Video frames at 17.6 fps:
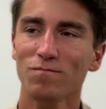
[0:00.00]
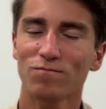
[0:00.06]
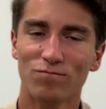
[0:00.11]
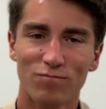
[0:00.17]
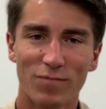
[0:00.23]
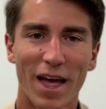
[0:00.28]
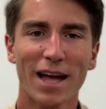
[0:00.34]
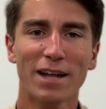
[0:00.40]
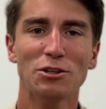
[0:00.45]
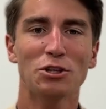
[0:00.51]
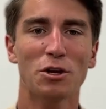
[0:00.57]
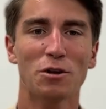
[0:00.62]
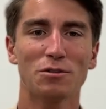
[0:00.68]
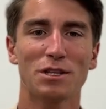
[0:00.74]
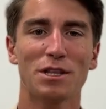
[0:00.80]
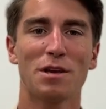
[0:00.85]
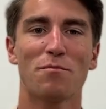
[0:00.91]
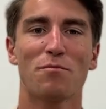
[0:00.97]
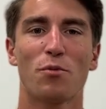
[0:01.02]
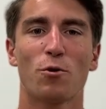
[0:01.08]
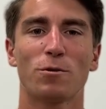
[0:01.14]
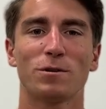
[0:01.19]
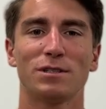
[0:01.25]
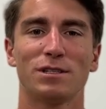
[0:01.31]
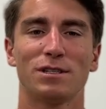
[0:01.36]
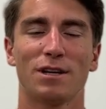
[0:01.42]
that shows the
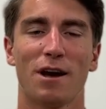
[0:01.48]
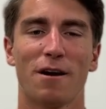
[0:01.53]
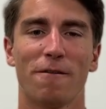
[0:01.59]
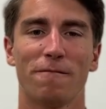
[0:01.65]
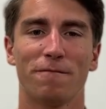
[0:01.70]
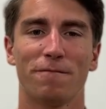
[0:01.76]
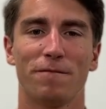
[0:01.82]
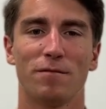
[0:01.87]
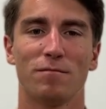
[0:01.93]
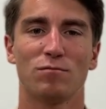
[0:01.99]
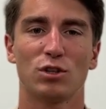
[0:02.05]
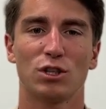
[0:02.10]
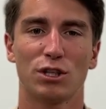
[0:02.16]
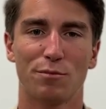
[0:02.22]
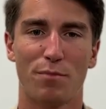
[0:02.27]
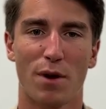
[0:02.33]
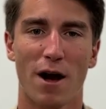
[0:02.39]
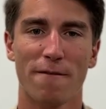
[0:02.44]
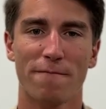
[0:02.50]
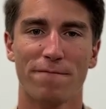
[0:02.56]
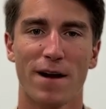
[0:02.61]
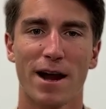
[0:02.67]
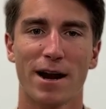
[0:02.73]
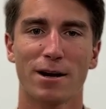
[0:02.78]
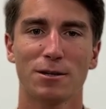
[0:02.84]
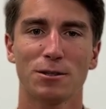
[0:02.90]
importance of spot
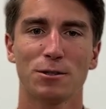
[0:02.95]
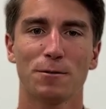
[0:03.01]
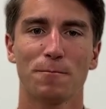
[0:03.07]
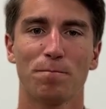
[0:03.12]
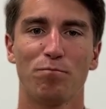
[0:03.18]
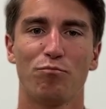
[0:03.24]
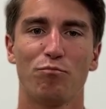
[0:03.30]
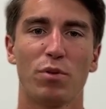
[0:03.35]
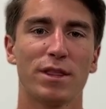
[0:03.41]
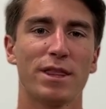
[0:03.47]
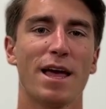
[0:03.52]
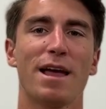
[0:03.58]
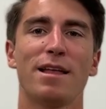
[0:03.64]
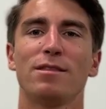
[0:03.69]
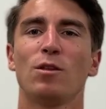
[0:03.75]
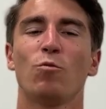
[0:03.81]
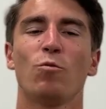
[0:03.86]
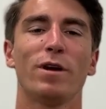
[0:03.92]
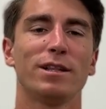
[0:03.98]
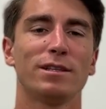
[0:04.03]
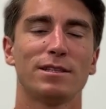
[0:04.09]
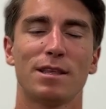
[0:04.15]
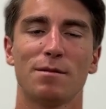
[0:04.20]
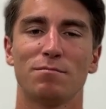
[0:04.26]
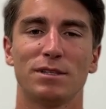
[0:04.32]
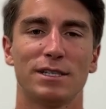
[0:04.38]
fires, but then the winds
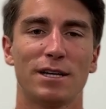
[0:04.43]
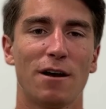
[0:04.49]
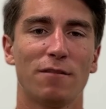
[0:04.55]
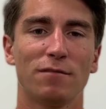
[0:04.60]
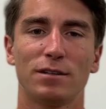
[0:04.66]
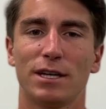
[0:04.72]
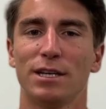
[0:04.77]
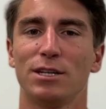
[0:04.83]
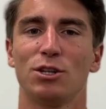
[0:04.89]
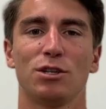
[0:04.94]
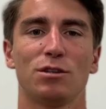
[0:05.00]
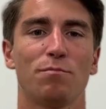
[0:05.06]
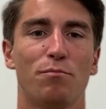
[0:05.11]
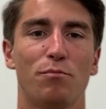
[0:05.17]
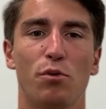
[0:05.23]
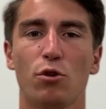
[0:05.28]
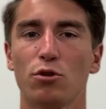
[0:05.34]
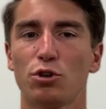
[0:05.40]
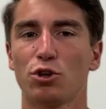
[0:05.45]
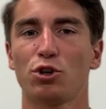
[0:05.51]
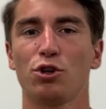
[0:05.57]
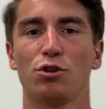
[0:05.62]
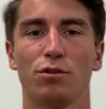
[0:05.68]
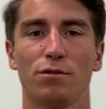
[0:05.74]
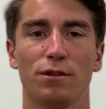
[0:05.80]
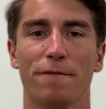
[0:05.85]
themselves can just
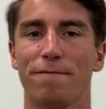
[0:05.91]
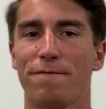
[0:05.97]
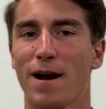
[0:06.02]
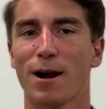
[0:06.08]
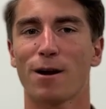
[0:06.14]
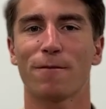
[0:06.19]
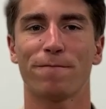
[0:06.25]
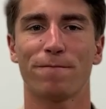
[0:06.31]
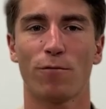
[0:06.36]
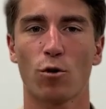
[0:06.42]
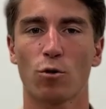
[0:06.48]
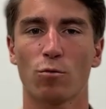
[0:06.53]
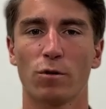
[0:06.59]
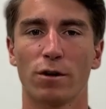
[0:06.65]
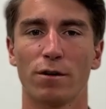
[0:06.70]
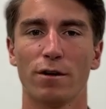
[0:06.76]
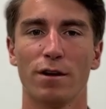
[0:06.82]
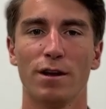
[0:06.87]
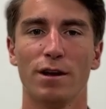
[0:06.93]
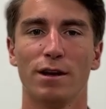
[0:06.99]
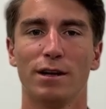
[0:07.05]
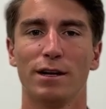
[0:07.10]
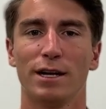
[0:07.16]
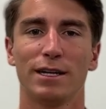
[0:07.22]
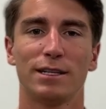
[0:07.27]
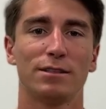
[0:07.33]
push the fire forward.
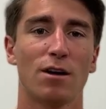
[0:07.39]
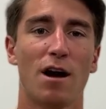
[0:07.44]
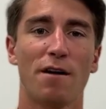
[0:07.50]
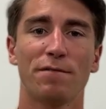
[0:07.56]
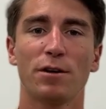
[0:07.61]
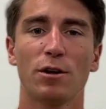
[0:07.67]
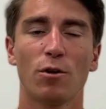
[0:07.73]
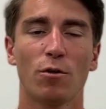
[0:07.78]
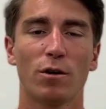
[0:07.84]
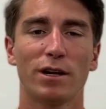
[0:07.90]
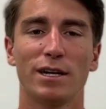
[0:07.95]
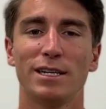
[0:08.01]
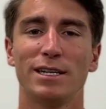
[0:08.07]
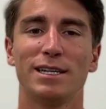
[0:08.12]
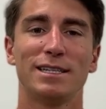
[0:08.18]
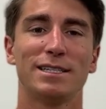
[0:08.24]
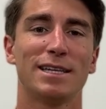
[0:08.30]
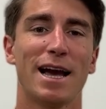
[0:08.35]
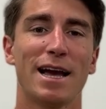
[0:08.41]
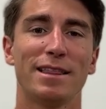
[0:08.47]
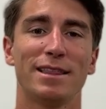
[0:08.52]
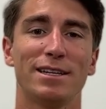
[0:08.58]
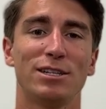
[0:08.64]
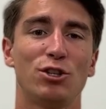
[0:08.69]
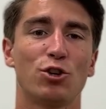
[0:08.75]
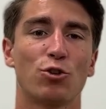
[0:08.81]
It's often going to decide
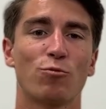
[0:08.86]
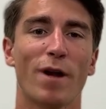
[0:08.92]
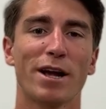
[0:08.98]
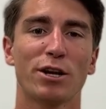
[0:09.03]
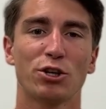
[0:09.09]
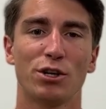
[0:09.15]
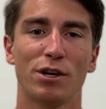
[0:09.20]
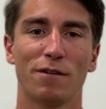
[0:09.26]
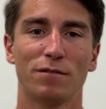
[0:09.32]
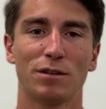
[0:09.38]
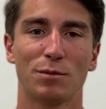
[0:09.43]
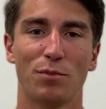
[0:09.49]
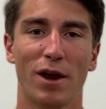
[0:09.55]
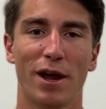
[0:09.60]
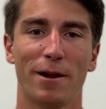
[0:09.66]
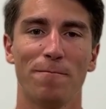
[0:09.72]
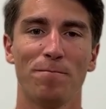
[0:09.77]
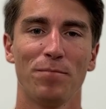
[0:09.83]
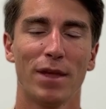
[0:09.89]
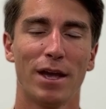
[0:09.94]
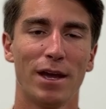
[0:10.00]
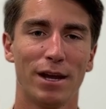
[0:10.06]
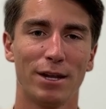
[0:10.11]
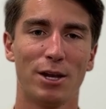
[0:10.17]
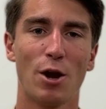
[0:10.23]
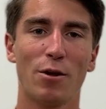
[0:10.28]
the direction of spread.
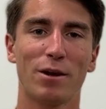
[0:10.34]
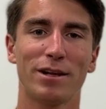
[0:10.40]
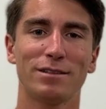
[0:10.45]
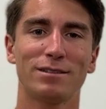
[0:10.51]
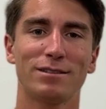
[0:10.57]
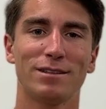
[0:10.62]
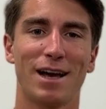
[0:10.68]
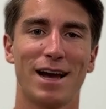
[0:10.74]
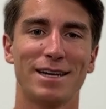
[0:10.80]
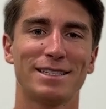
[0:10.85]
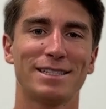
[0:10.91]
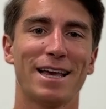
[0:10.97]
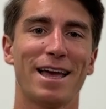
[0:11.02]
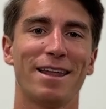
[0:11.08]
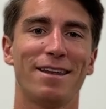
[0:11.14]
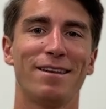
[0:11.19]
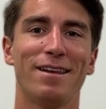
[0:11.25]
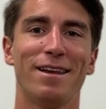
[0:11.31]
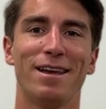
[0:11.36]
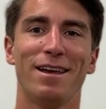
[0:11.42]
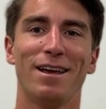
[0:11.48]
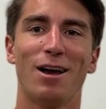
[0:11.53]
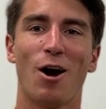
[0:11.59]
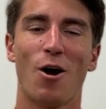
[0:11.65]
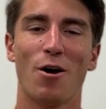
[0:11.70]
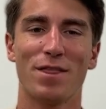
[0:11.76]
Notice I said,
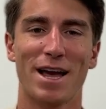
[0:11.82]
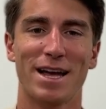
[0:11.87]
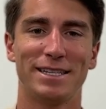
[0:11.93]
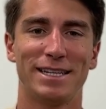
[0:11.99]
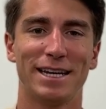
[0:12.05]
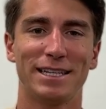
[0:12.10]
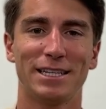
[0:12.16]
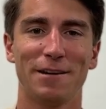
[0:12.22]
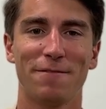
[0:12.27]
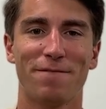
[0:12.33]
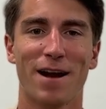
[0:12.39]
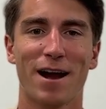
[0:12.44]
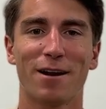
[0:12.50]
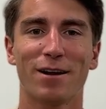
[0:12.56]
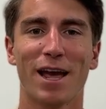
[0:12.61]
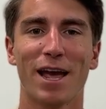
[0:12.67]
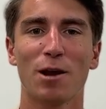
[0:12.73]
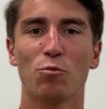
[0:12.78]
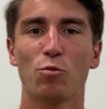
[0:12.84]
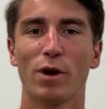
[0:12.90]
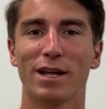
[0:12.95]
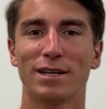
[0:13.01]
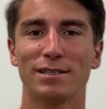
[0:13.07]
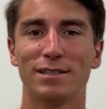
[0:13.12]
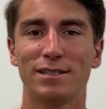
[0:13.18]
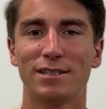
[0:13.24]
on that Dixie fire day, we
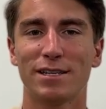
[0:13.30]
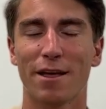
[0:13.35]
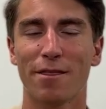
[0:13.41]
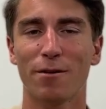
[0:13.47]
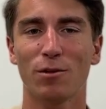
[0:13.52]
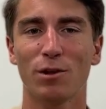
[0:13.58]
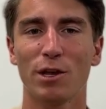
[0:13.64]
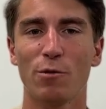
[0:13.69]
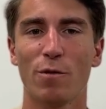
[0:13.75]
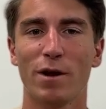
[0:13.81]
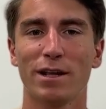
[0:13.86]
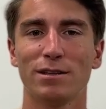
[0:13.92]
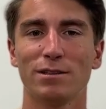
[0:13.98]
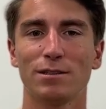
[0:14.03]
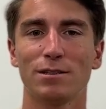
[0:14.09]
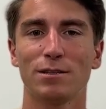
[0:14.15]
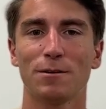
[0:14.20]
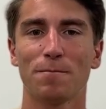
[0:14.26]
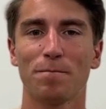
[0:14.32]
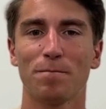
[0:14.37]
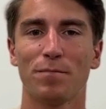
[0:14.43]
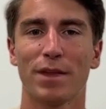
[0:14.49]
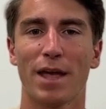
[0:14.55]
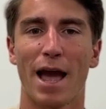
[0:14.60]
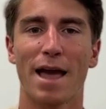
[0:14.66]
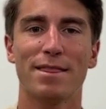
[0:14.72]
had southerly winds,
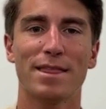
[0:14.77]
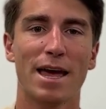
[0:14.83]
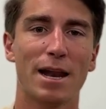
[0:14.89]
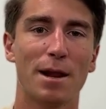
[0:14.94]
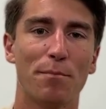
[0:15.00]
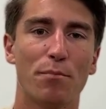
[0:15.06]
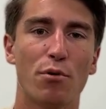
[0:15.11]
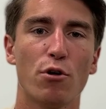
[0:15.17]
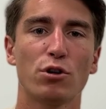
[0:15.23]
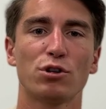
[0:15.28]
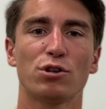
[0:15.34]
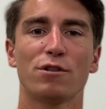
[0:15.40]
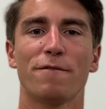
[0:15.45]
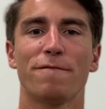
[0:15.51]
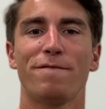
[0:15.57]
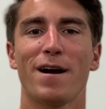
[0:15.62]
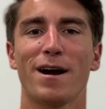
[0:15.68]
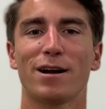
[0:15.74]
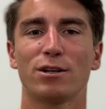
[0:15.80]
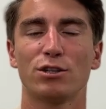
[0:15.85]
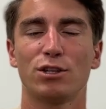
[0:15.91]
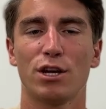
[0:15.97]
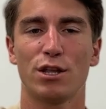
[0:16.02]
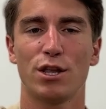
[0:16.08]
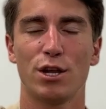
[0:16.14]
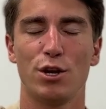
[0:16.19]
and then it pushed the fire
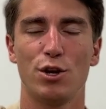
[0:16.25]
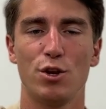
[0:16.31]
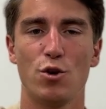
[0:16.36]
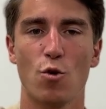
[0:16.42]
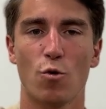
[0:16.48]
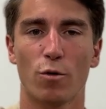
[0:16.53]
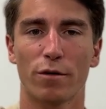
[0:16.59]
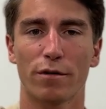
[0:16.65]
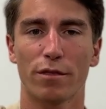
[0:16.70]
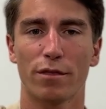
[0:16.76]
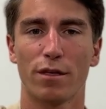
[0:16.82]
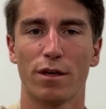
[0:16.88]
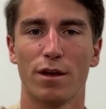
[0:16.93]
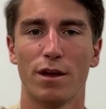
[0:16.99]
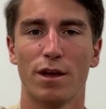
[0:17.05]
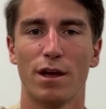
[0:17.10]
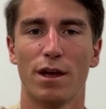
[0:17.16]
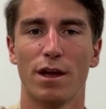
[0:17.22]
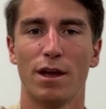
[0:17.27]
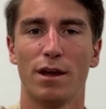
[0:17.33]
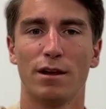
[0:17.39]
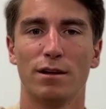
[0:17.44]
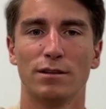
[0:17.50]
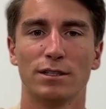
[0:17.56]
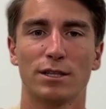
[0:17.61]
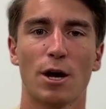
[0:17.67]
to the north.
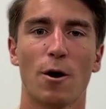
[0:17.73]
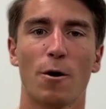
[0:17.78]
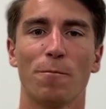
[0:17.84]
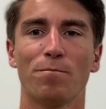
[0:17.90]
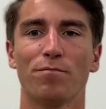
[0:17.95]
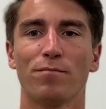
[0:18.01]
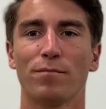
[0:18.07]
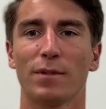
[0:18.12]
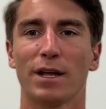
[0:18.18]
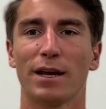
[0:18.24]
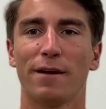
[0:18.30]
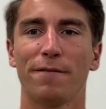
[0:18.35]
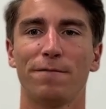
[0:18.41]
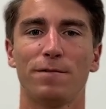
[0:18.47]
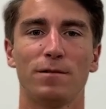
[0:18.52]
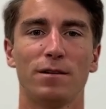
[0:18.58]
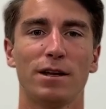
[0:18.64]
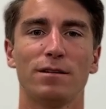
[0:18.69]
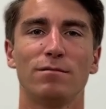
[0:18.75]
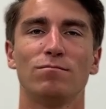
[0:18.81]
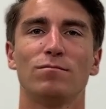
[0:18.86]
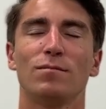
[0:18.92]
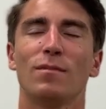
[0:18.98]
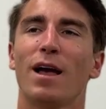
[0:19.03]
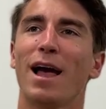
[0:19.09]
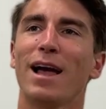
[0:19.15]
So,
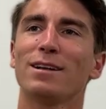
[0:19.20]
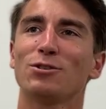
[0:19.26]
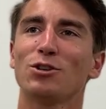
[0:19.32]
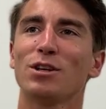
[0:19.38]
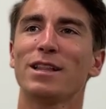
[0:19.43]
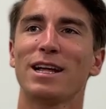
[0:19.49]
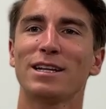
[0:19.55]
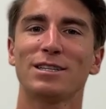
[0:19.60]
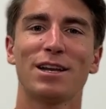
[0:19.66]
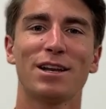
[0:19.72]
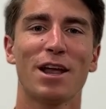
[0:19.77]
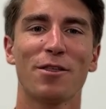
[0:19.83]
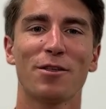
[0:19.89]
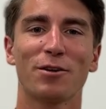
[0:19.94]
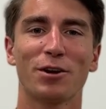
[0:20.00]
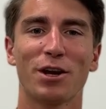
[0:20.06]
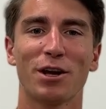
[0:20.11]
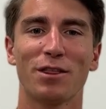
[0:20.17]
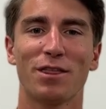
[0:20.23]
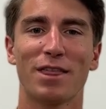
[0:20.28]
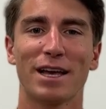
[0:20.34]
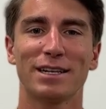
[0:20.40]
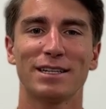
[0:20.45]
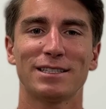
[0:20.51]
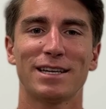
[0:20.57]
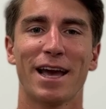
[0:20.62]
that's another good
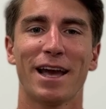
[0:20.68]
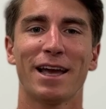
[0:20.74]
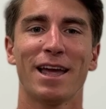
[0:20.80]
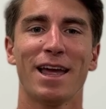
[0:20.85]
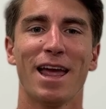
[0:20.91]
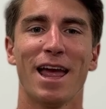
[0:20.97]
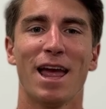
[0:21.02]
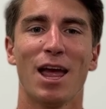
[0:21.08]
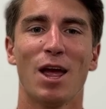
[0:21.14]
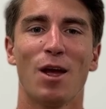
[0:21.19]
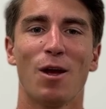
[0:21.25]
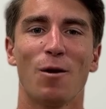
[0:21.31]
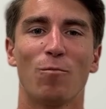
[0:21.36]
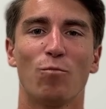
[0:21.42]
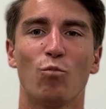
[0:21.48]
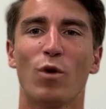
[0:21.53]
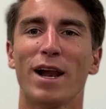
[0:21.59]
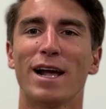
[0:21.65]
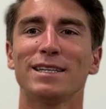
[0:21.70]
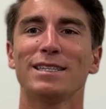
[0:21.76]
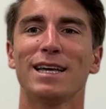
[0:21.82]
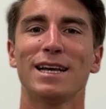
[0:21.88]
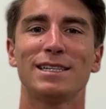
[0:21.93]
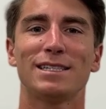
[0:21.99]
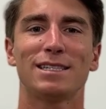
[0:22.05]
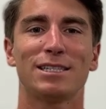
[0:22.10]
thing to say. When I
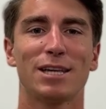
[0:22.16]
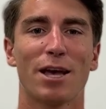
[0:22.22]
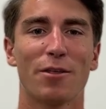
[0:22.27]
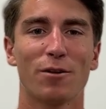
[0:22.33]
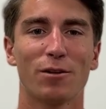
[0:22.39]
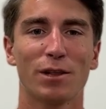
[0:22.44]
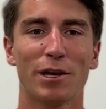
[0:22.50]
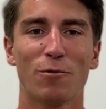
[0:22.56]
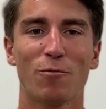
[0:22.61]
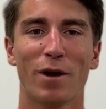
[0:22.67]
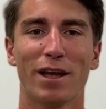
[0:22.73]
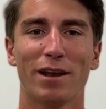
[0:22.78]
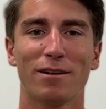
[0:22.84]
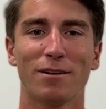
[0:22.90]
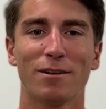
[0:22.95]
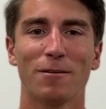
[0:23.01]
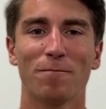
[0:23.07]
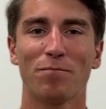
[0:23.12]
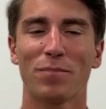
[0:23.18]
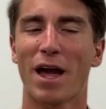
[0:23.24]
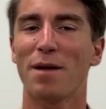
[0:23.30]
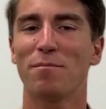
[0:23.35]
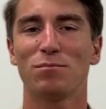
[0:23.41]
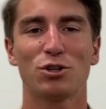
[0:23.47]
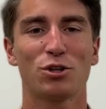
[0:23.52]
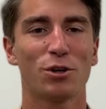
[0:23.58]
say southerly wind,
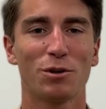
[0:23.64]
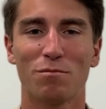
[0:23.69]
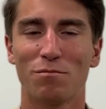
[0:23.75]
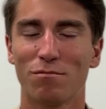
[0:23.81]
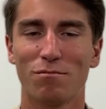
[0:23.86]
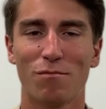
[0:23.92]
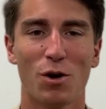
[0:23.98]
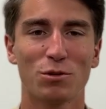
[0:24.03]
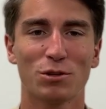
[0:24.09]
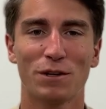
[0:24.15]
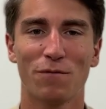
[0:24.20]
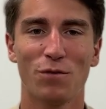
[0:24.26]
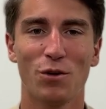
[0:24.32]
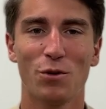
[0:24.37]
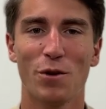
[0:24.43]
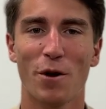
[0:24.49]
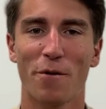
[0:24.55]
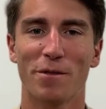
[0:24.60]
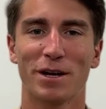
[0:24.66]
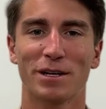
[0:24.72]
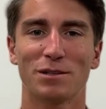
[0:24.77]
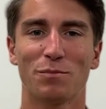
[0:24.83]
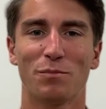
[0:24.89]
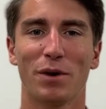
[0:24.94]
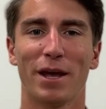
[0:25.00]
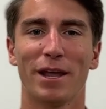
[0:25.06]
I'm sure most of you know
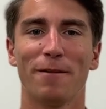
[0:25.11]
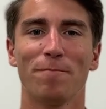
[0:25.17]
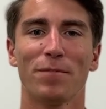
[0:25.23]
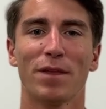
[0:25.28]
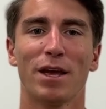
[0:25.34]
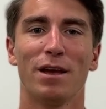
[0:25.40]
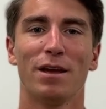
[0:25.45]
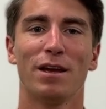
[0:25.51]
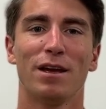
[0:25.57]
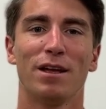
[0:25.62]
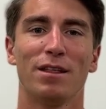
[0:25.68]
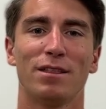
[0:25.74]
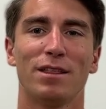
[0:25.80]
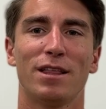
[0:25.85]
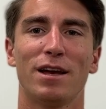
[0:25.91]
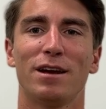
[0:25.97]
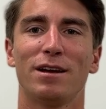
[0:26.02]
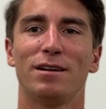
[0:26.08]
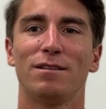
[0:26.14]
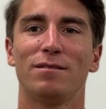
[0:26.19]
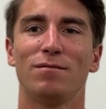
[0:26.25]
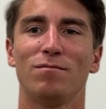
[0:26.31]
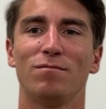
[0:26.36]
this, but the